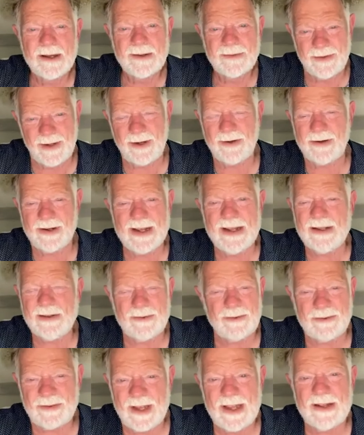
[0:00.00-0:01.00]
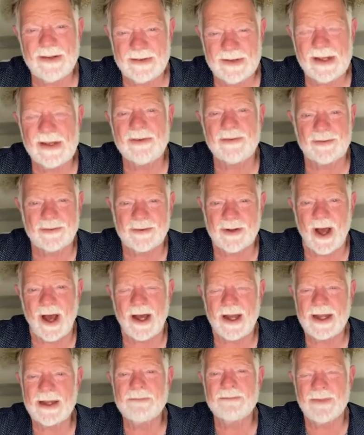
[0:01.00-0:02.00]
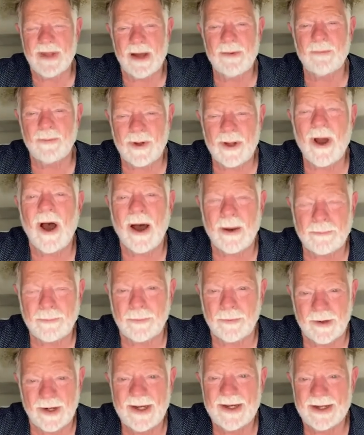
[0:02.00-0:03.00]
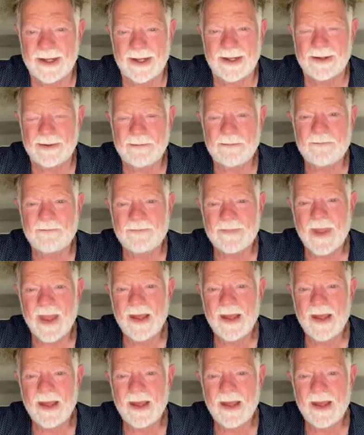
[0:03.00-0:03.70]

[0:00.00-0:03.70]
there is in this time that we operate in